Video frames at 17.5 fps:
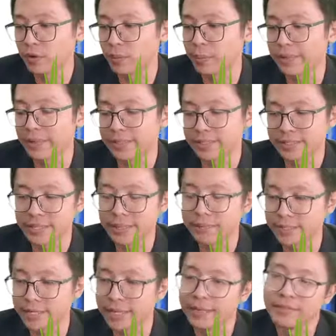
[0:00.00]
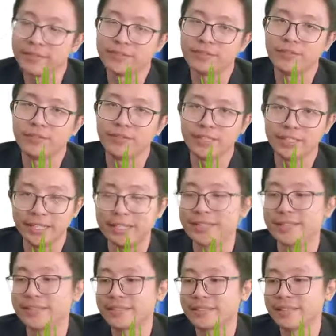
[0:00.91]
at the same side for the lens.
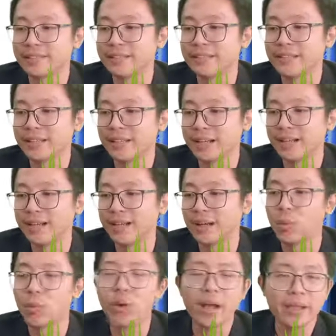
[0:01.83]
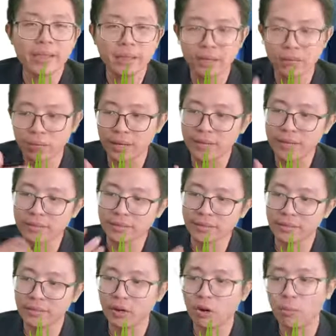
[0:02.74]
Why
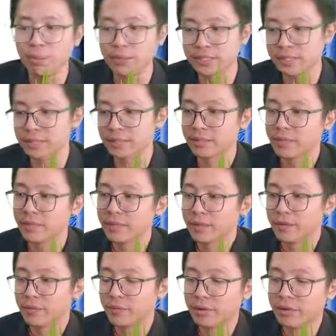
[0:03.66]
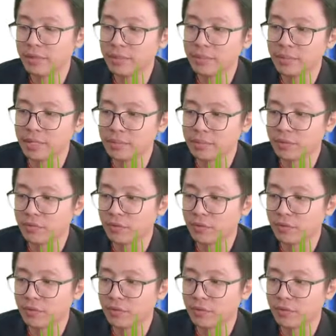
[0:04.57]
the opposite? Real image for